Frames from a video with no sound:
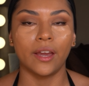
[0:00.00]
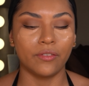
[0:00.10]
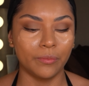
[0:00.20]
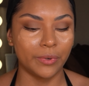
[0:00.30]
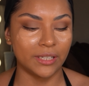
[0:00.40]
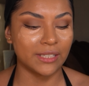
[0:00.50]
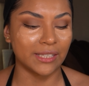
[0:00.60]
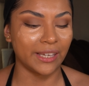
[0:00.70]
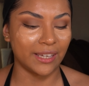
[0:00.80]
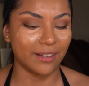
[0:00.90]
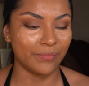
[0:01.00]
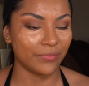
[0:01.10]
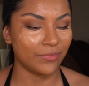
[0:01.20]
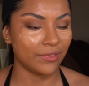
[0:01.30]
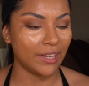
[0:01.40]
everybody's like
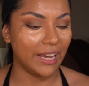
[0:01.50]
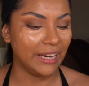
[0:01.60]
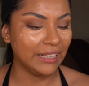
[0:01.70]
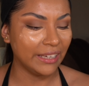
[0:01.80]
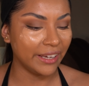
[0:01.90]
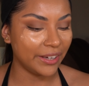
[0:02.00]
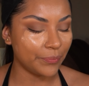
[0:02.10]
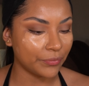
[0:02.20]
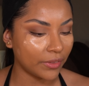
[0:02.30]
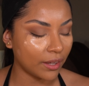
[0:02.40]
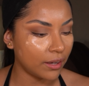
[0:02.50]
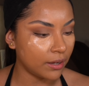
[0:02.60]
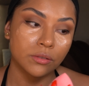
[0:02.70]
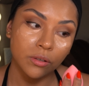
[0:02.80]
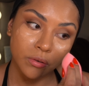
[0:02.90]
hating it.
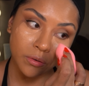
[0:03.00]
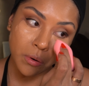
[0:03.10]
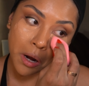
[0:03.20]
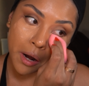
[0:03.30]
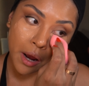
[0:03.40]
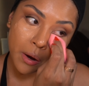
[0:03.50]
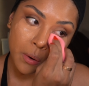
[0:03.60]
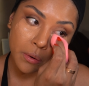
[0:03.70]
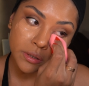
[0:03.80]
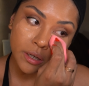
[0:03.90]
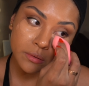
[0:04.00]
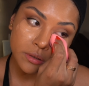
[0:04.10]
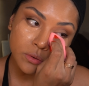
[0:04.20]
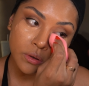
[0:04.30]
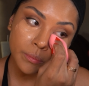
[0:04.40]
So now time
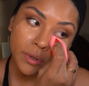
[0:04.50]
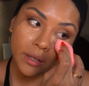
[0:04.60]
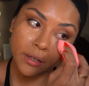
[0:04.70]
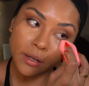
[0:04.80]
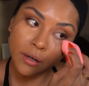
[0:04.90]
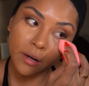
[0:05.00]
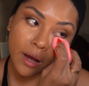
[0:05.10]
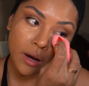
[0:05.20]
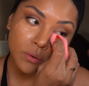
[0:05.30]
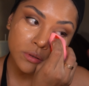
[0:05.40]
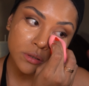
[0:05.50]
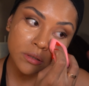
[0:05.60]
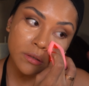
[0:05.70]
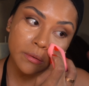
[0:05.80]
to blend it out.